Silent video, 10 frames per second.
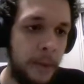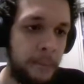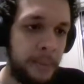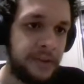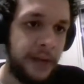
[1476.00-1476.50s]

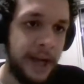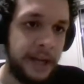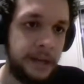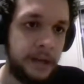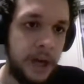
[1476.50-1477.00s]
But so that
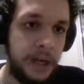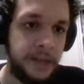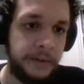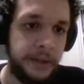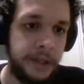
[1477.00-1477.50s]
can
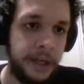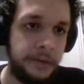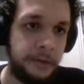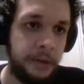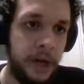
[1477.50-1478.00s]
definitely get
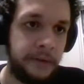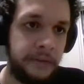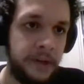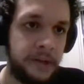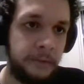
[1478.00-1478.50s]
you a lot of
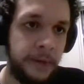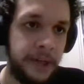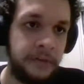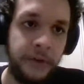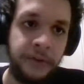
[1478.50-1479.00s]
easy
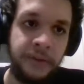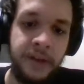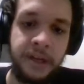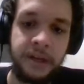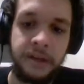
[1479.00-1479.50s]
wins versus
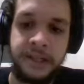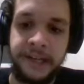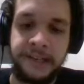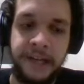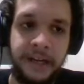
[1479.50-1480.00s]
like
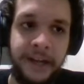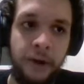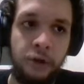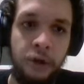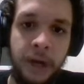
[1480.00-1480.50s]
decks that
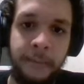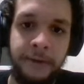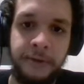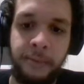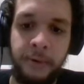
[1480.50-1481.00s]
care a lot
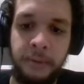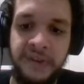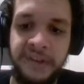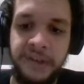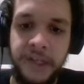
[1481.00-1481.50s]
about their board
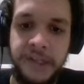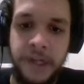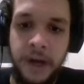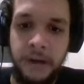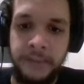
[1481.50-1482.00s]
presence, like
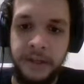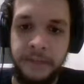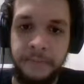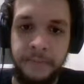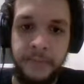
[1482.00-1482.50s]

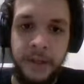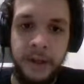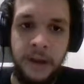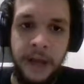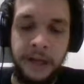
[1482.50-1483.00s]
Stompy,
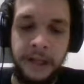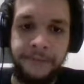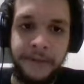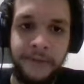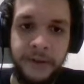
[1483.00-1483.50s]
and
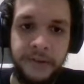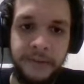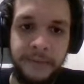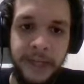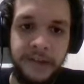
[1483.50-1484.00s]
even versus
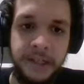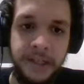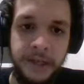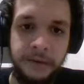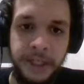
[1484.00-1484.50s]
some decks that
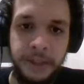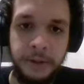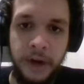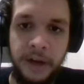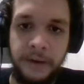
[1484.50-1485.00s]
don't, like
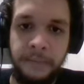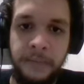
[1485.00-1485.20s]
Tron.